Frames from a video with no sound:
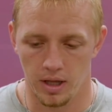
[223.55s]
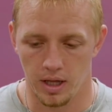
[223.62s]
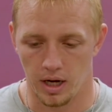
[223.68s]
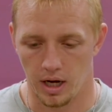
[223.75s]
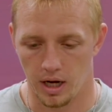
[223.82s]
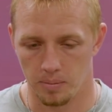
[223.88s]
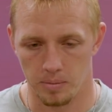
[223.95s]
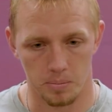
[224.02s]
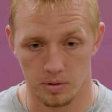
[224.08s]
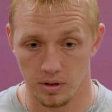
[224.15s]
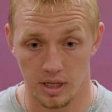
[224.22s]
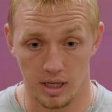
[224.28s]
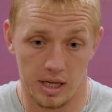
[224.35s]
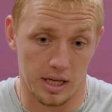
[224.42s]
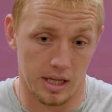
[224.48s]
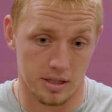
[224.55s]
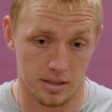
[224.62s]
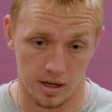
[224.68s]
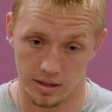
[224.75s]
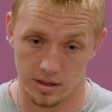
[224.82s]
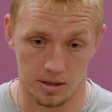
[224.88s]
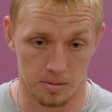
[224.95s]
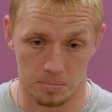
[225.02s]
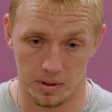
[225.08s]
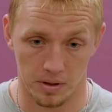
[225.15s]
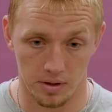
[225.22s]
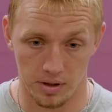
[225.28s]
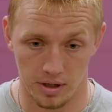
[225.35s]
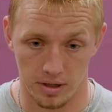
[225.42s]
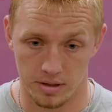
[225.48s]
And Malik Heath's got the
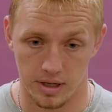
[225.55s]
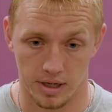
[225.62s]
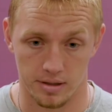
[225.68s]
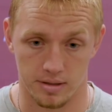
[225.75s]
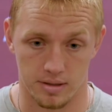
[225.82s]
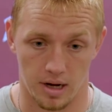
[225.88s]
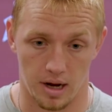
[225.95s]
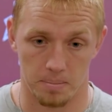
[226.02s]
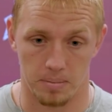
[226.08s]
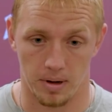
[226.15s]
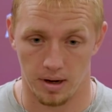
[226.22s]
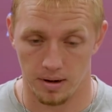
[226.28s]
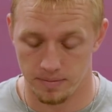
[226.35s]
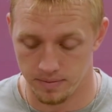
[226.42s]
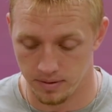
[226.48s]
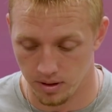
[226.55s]
ability to take the top off.